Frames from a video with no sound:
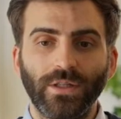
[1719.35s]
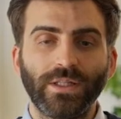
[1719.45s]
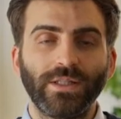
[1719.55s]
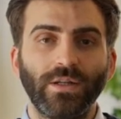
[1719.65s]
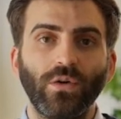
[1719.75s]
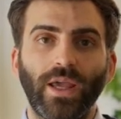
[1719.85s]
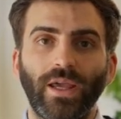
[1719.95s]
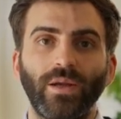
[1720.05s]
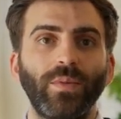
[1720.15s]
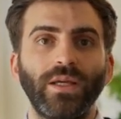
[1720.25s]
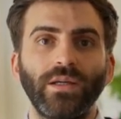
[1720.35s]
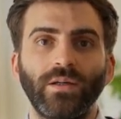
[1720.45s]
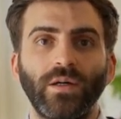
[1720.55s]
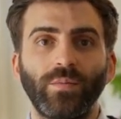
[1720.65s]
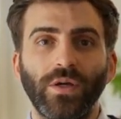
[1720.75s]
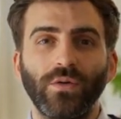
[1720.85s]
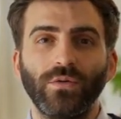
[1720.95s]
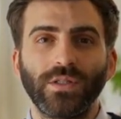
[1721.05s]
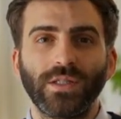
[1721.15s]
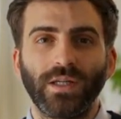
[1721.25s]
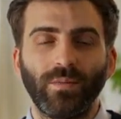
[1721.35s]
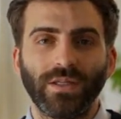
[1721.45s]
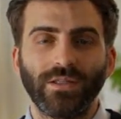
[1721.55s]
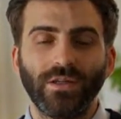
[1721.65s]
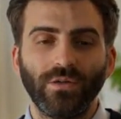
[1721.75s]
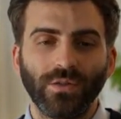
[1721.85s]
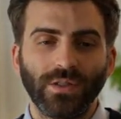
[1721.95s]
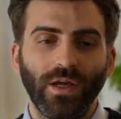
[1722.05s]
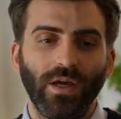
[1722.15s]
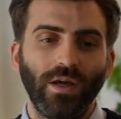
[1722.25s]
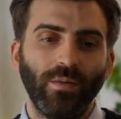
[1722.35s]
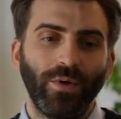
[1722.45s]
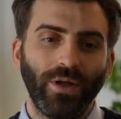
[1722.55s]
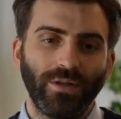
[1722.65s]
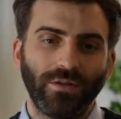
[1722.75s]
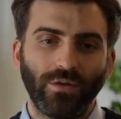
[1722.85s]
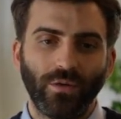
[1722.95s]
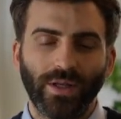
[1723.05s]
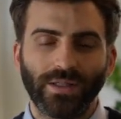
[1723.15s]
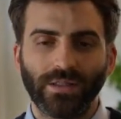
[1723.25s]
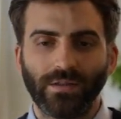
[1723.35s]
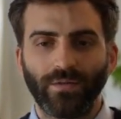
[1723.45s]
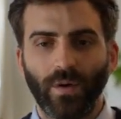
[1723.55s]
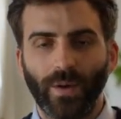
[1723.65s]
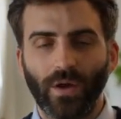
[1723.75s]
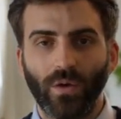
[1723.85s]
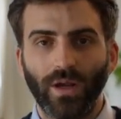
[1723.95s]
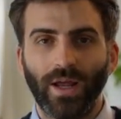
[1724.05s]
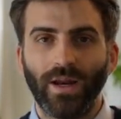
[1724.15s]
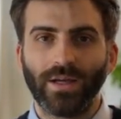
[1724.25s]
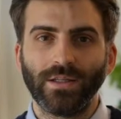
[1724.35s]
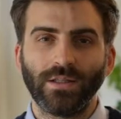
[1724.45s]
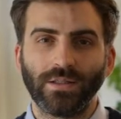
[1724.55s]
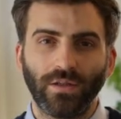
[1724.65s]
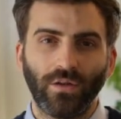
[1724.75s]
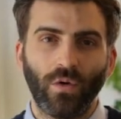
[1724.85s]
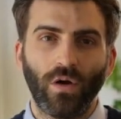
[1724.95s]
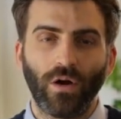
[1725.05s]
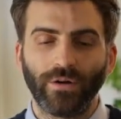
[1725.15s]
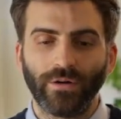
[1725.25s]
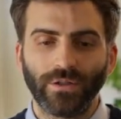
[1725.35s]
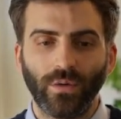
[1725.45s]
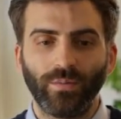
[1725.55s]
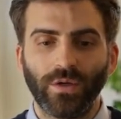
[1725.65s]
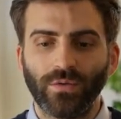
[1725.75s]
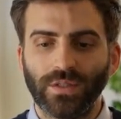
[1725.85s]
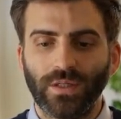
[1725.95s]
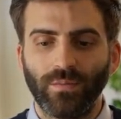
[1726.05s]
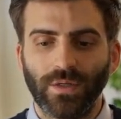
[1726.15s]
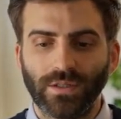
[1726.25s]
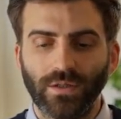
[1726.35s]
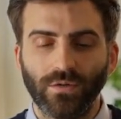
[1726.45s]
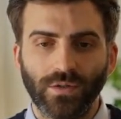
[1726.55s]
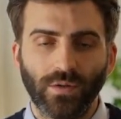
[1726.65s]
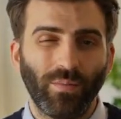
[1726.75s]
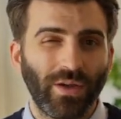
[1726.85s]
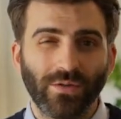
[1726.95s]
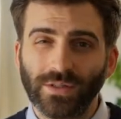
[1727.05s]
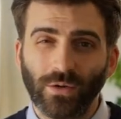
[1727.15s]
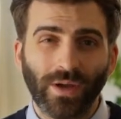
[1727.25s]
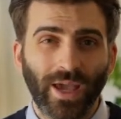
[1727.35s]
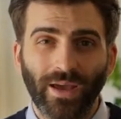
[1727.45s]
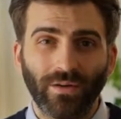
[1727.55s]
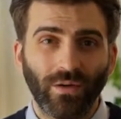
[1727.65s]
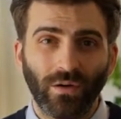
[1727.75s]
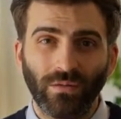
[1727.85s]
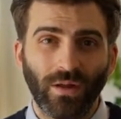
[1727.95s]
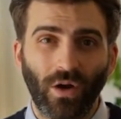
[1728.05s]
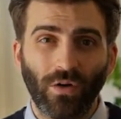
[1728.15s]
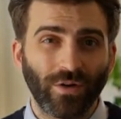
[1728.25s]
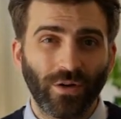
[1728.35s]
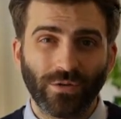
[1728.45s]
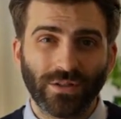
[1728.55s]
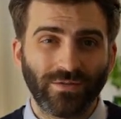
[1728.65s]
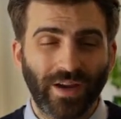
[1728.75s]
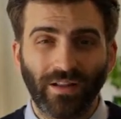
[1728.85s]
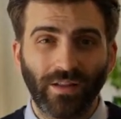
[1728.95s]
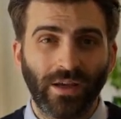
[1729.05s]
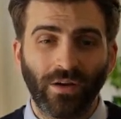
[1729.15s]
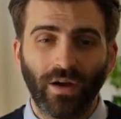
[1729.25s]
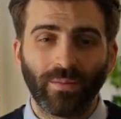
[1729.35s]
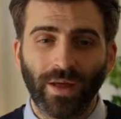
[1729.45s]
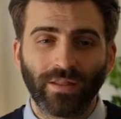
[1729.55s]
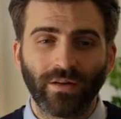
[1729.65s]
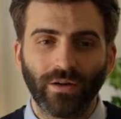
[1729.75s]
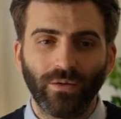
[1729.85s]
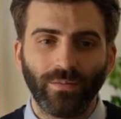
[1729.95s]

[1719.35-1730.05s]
still can be abused and misused, but due to its pharmacokinetics, it's a little harder to abuse and misuse. But you still can overdose fatally on methadone.